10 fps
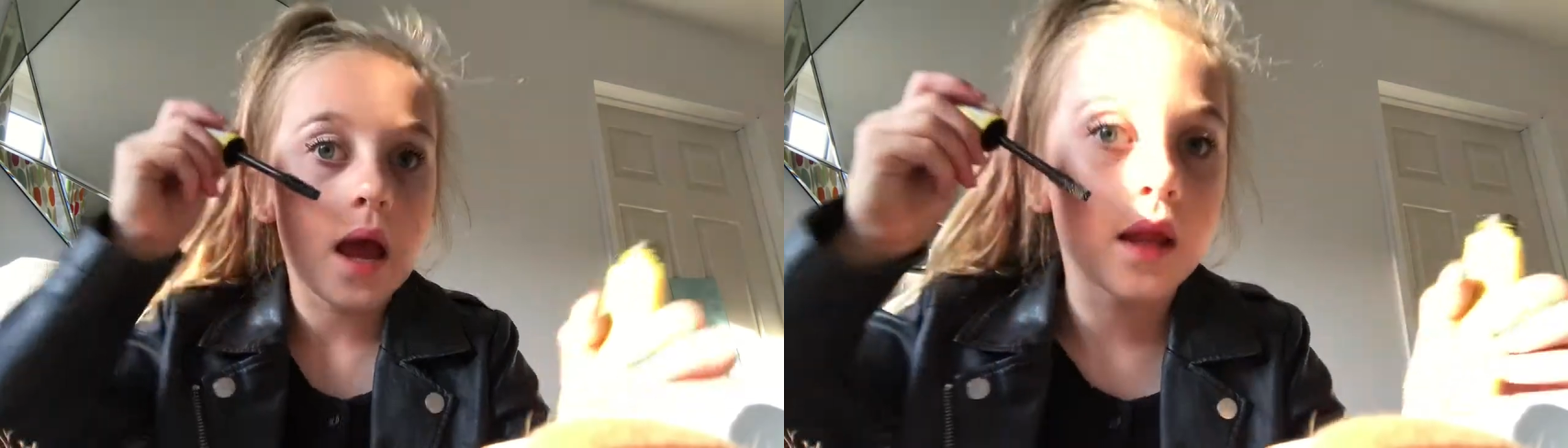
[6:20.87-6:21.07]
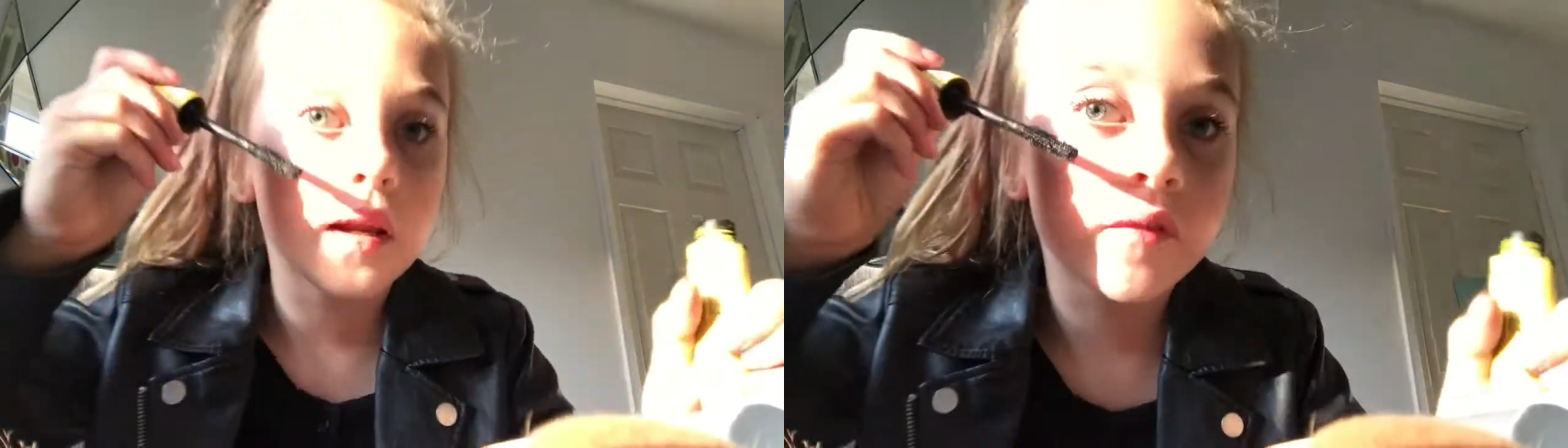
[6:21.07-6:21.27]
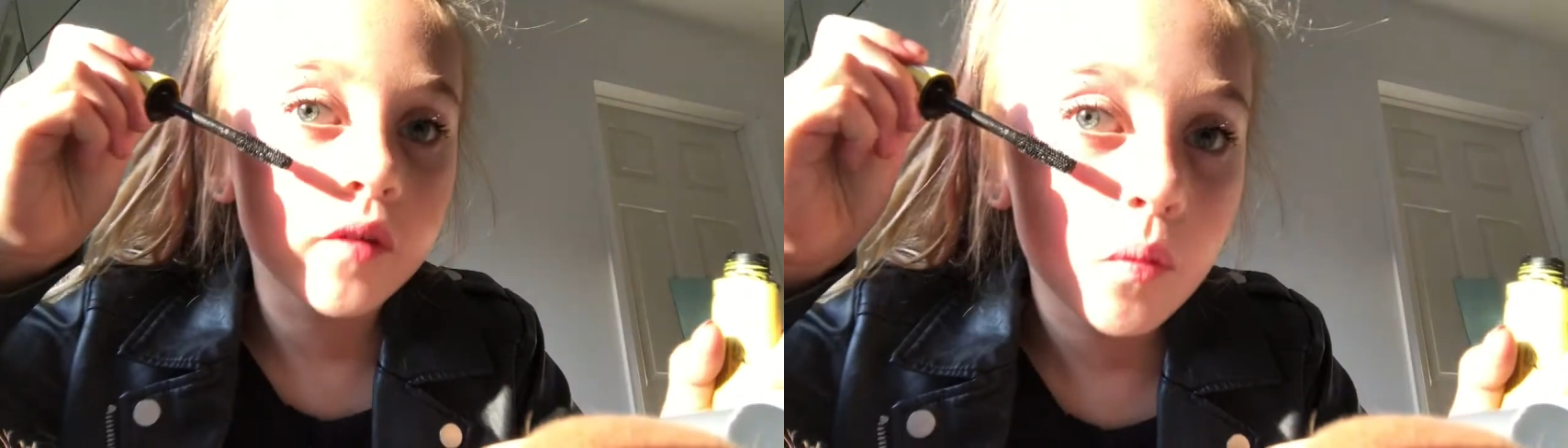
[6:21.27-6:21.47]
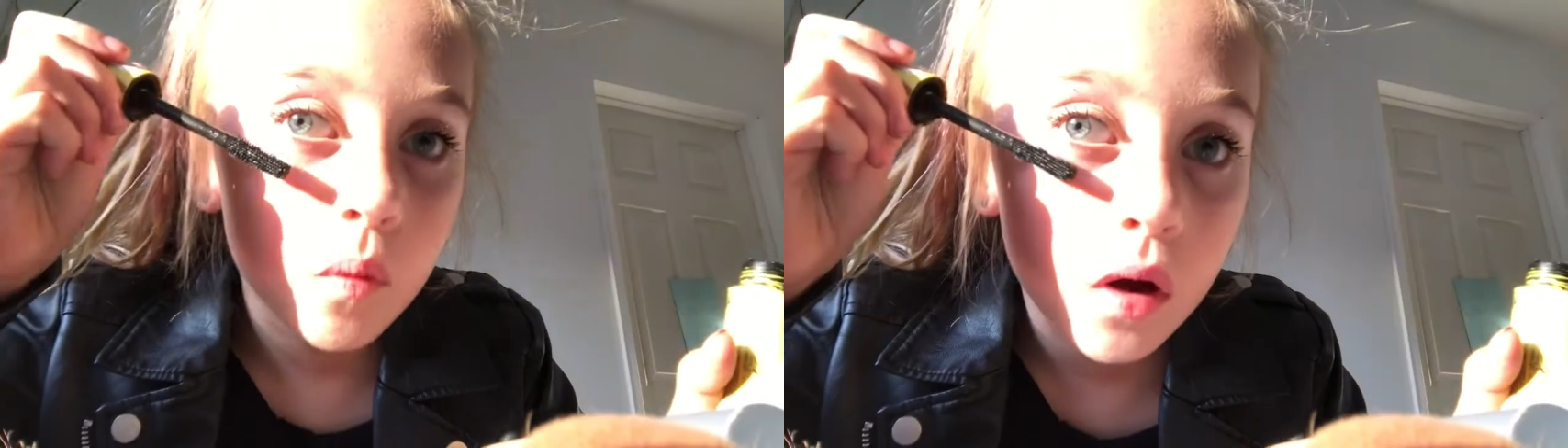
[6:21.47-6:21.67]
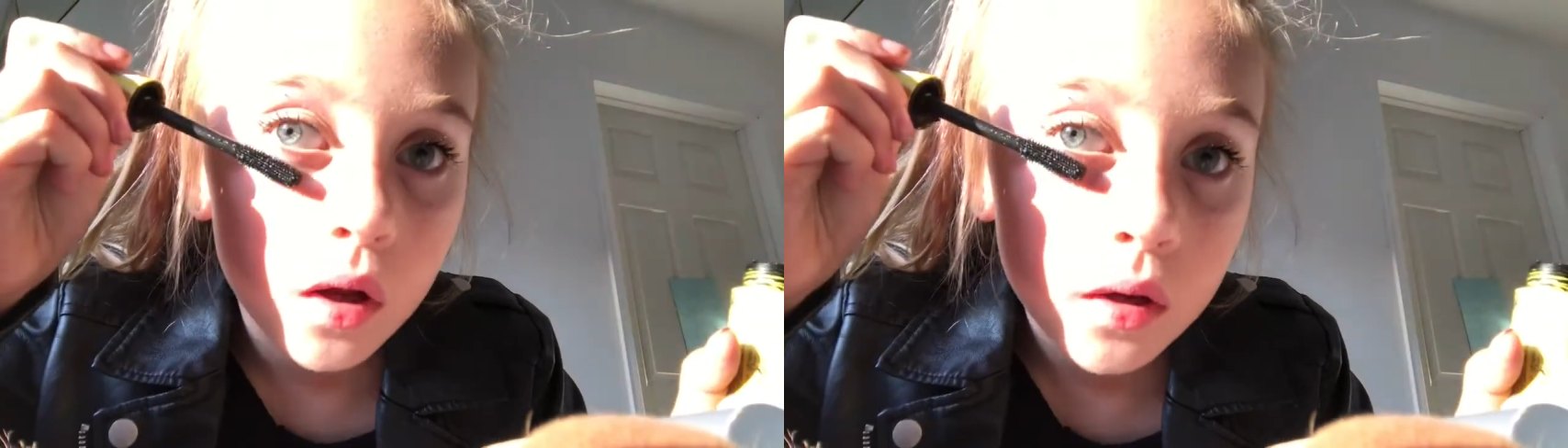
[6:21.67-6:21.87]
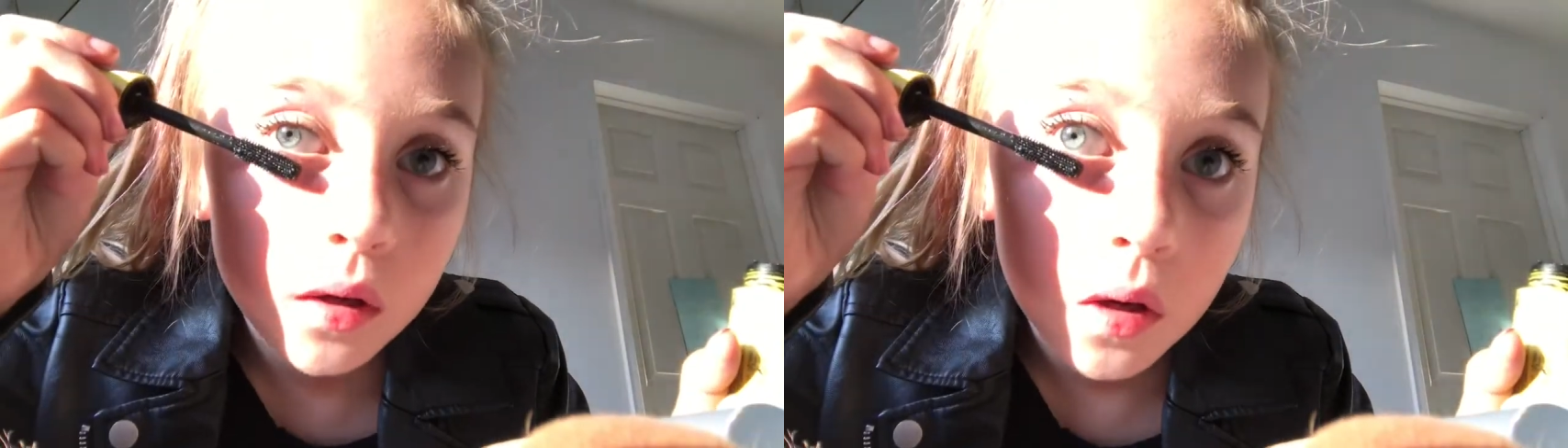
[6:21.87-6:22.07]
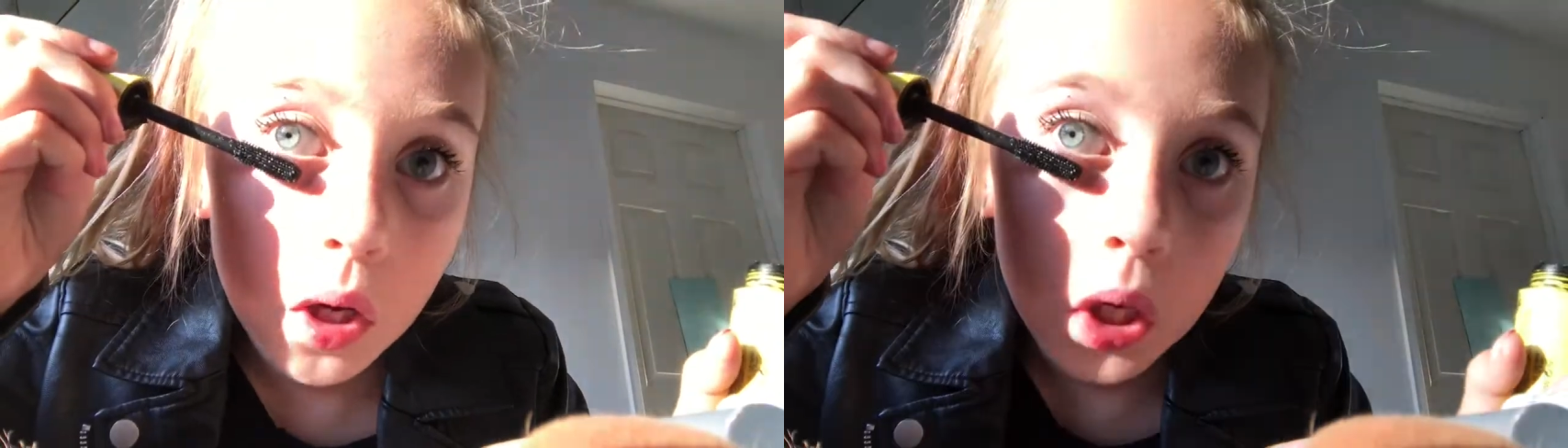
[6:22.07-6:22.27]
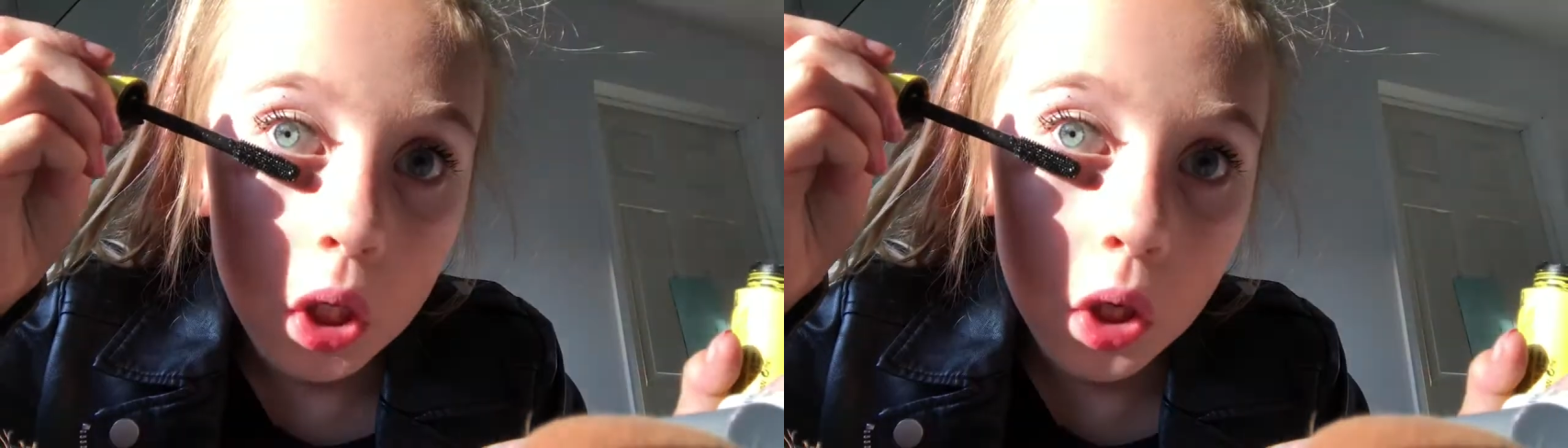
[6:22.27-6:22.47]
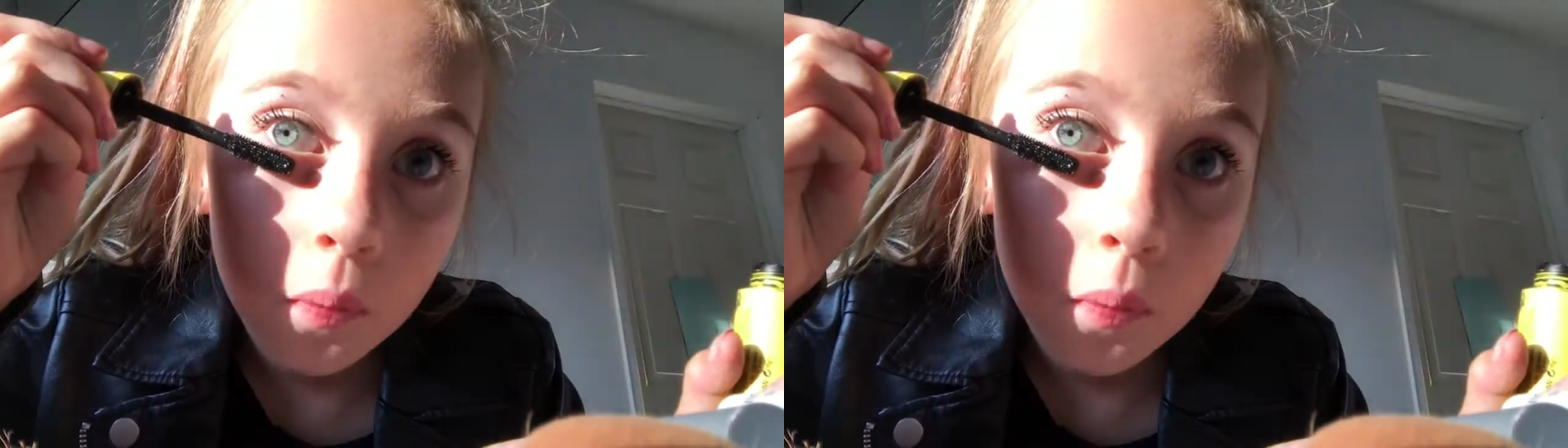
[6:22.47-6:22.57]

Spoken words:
And if you want, you